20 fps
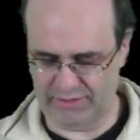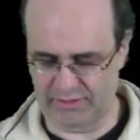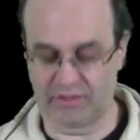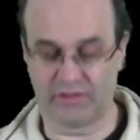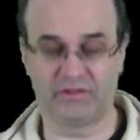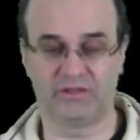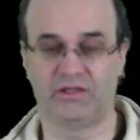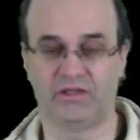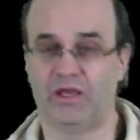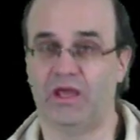
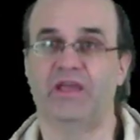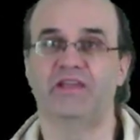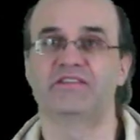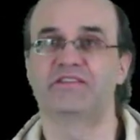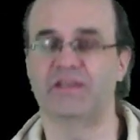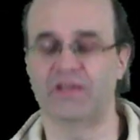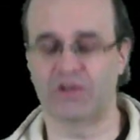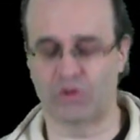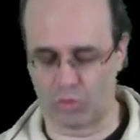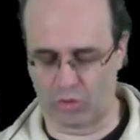K is
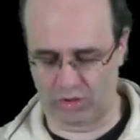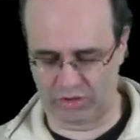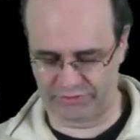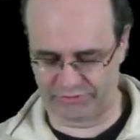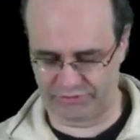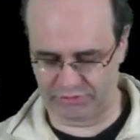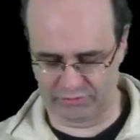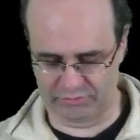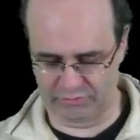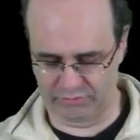equal
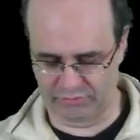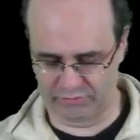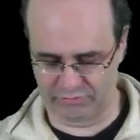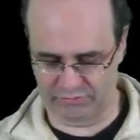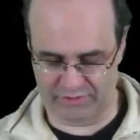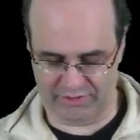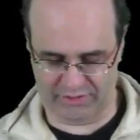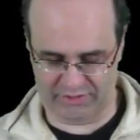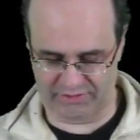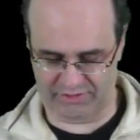
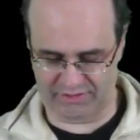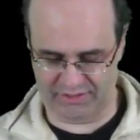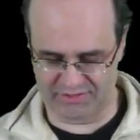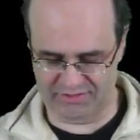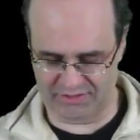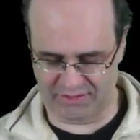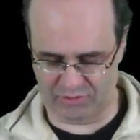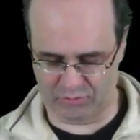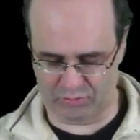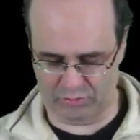
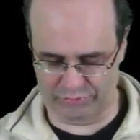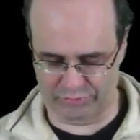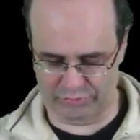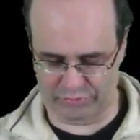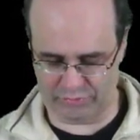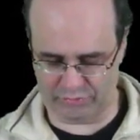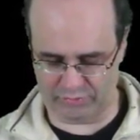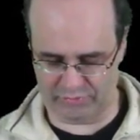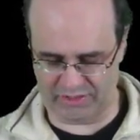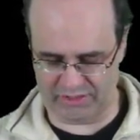to
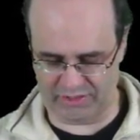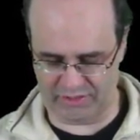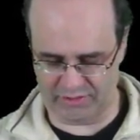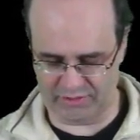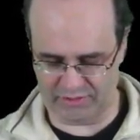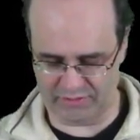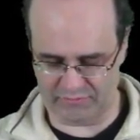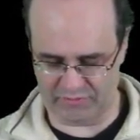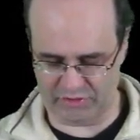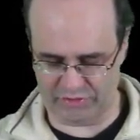3.
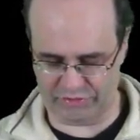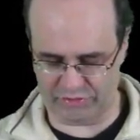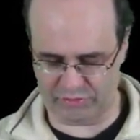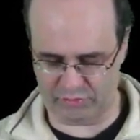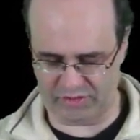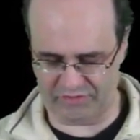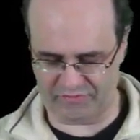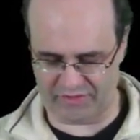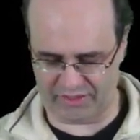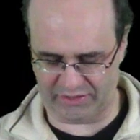We've got
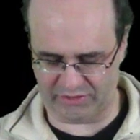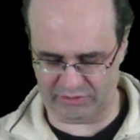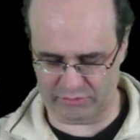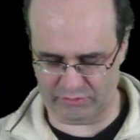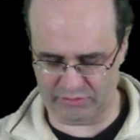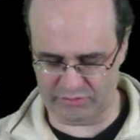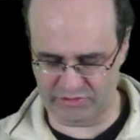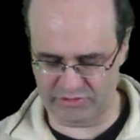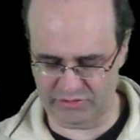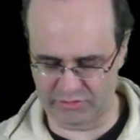3
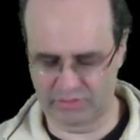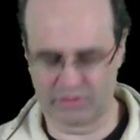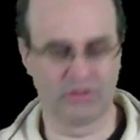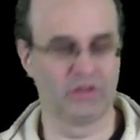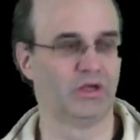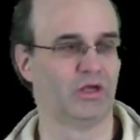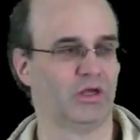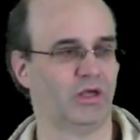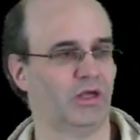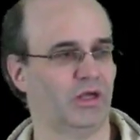vectors.
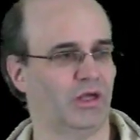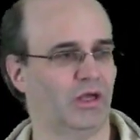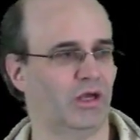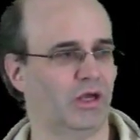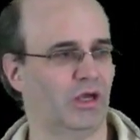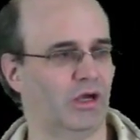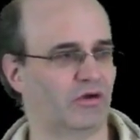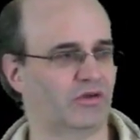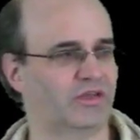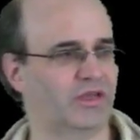
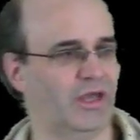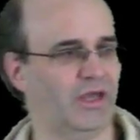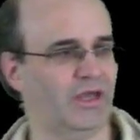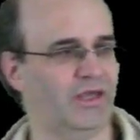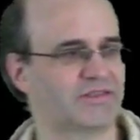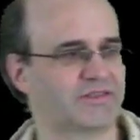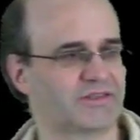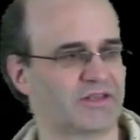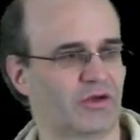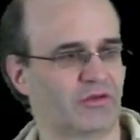Okay,
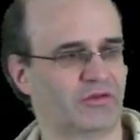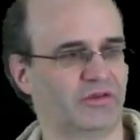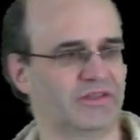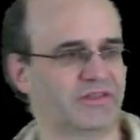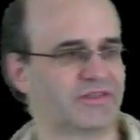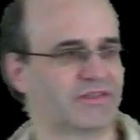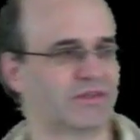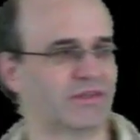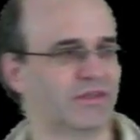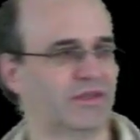so
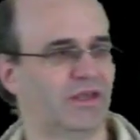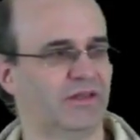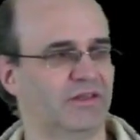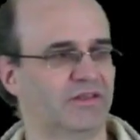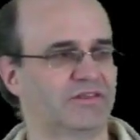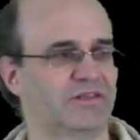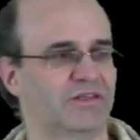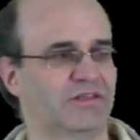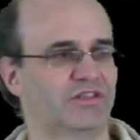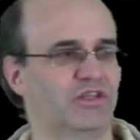this
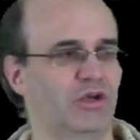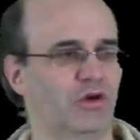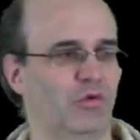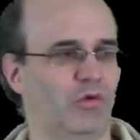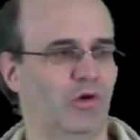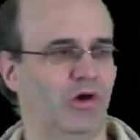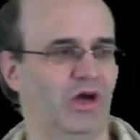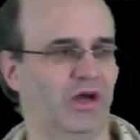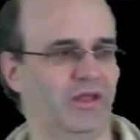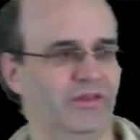is
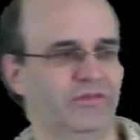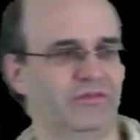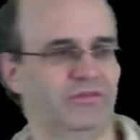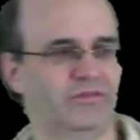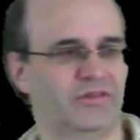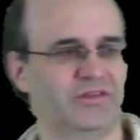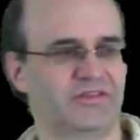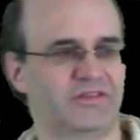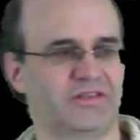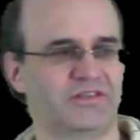u1,
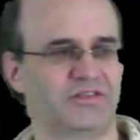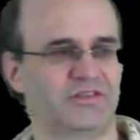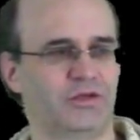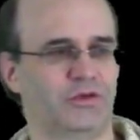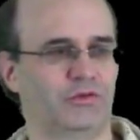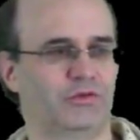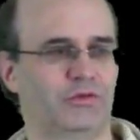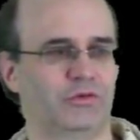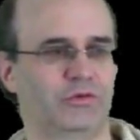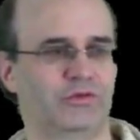this is
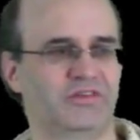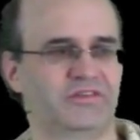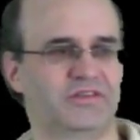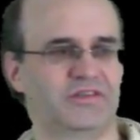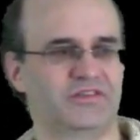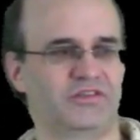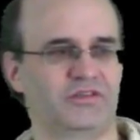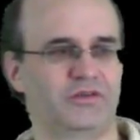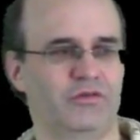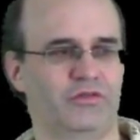u2, this
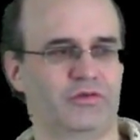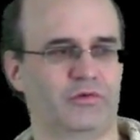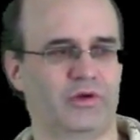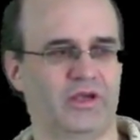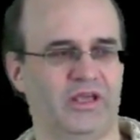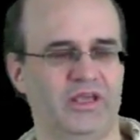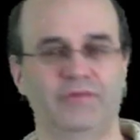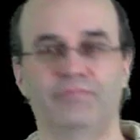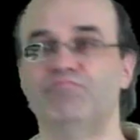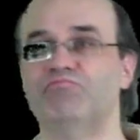is
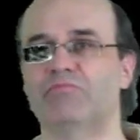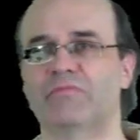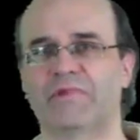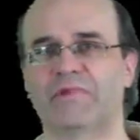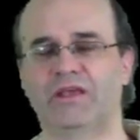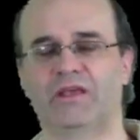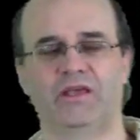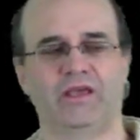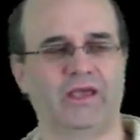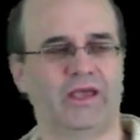u3,
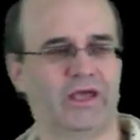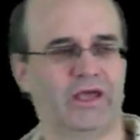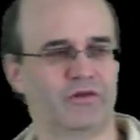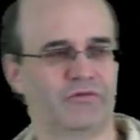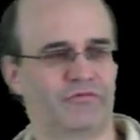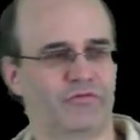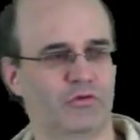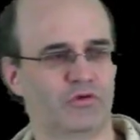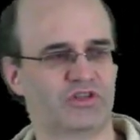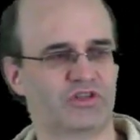and the
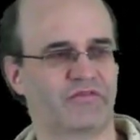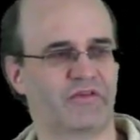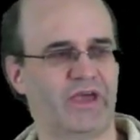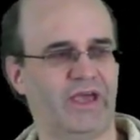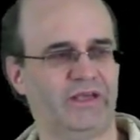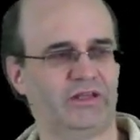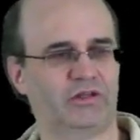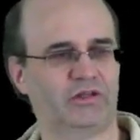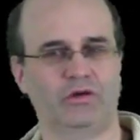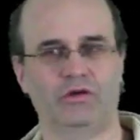first
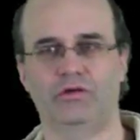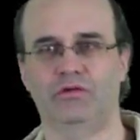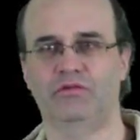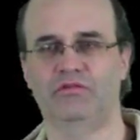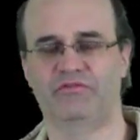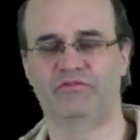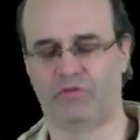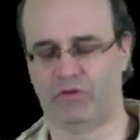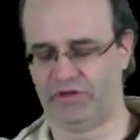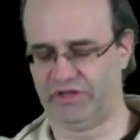vector,
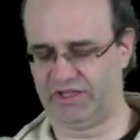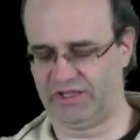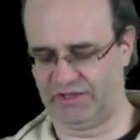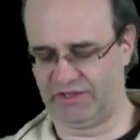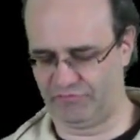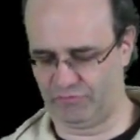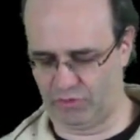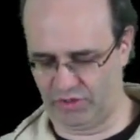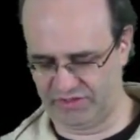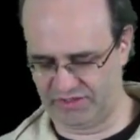4,
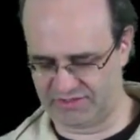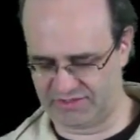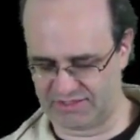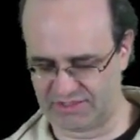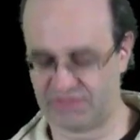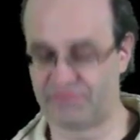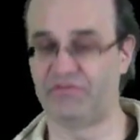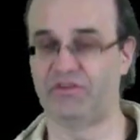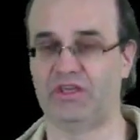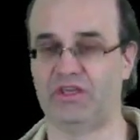-1, this
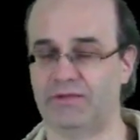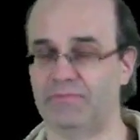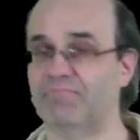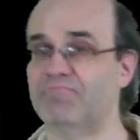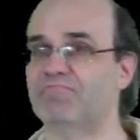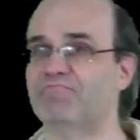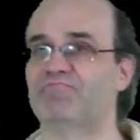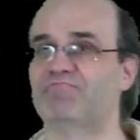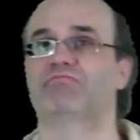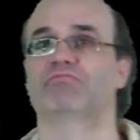is v.
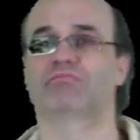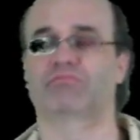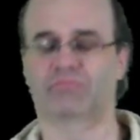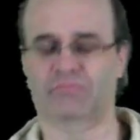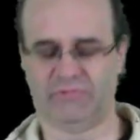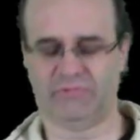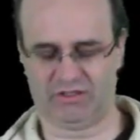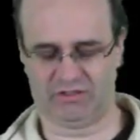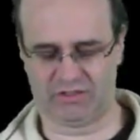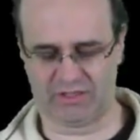
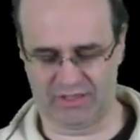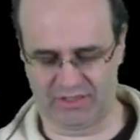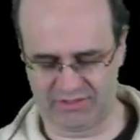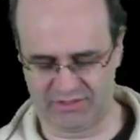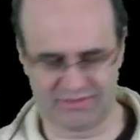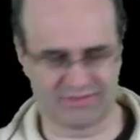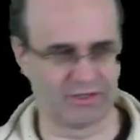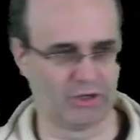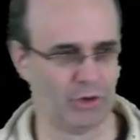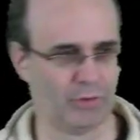Okay,
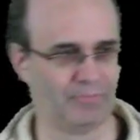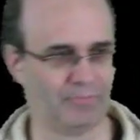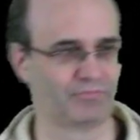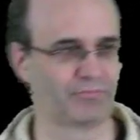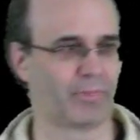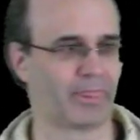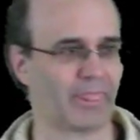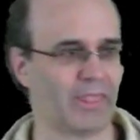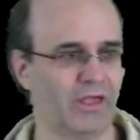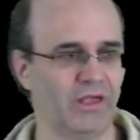so,
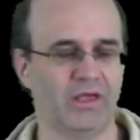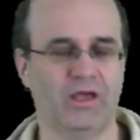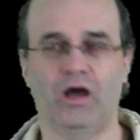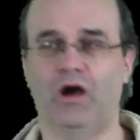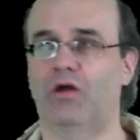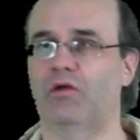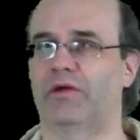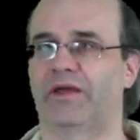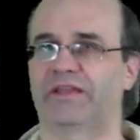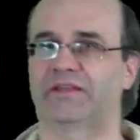
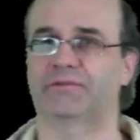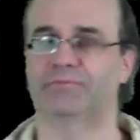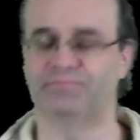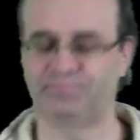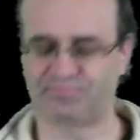all right.